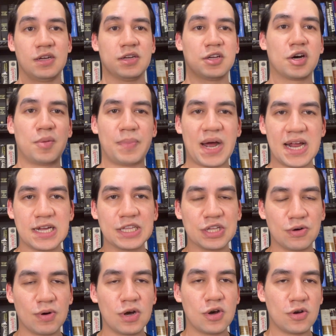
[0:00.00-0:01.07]
gonna buy on
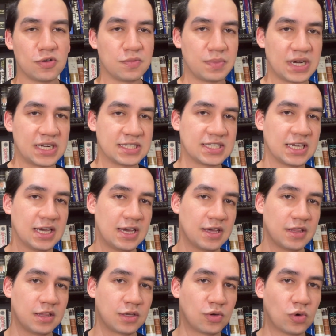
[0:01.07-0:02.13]
their own, but
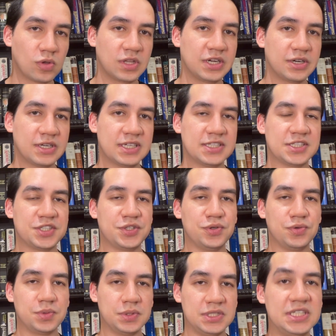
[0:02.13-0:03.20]
the goal here is
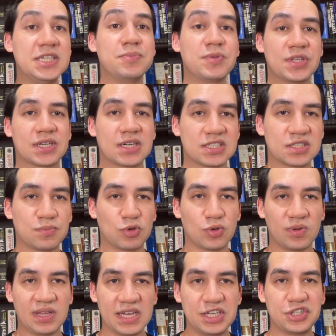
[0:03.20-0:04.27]
to deepen the customer
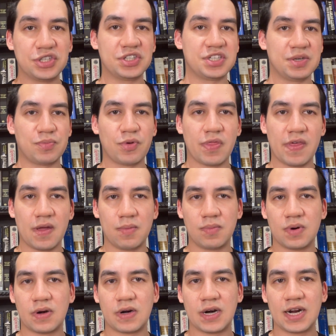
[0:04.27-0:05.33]
relationship with them,
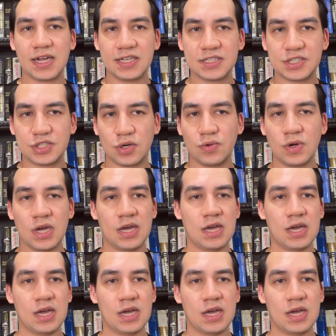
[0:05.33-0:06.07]
all right? So